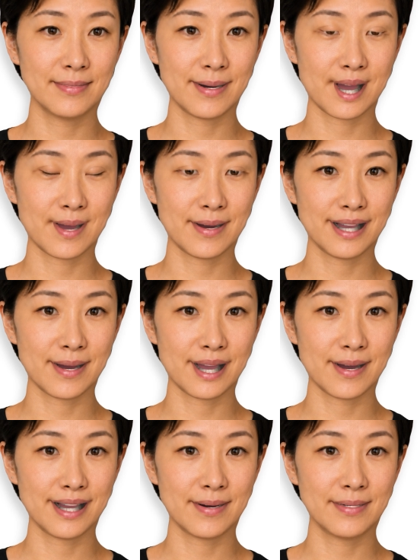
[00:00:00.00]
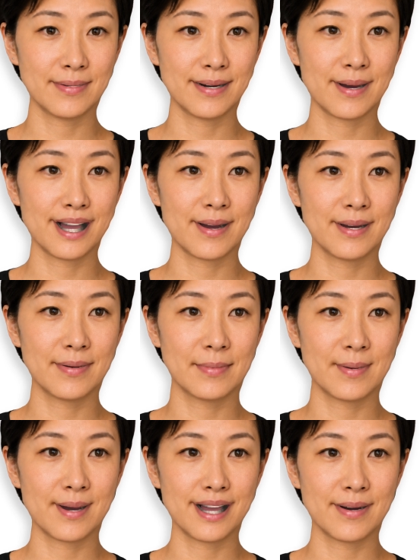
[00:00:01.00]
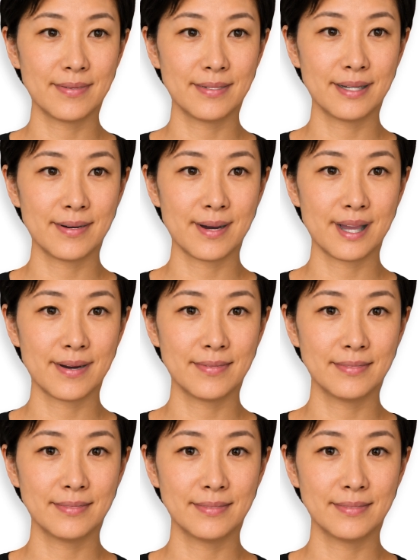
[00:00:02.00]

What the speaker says: Growth and consistency ended up pulling against each other.